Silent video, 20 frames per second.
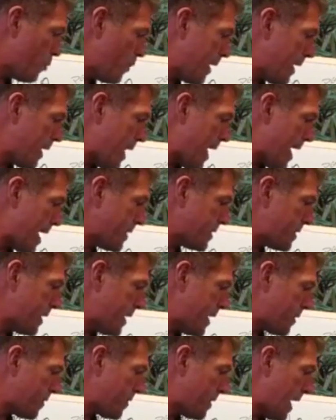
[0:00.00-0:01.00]
We can exit
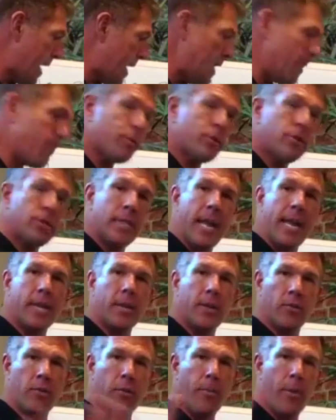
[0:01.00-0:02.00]
it 80%
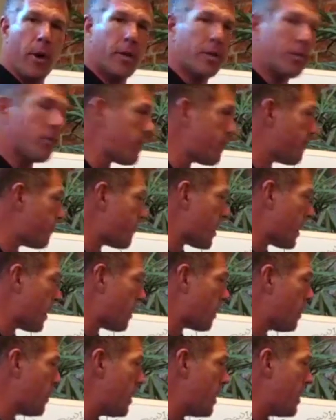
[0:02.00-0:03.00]
because the market's on
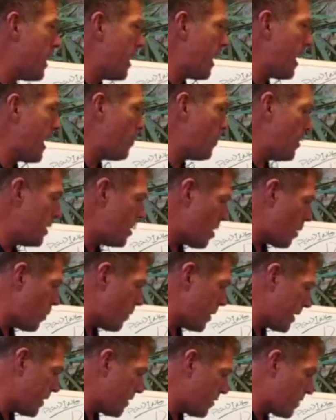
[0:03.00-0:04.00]
fire, and we know
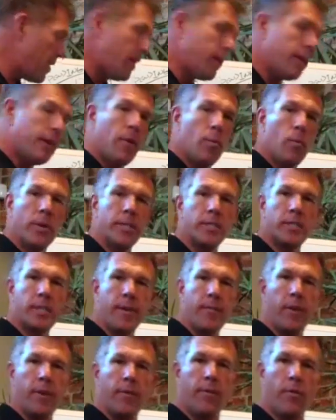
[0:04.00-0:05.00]
we can sell it at
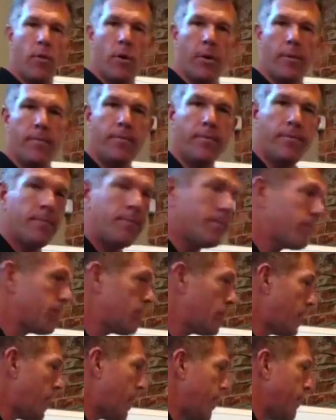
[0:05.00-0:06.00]
174.
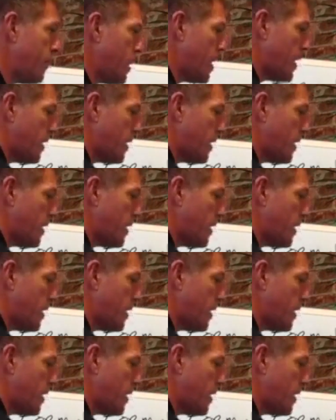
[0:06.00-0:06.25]
Okay.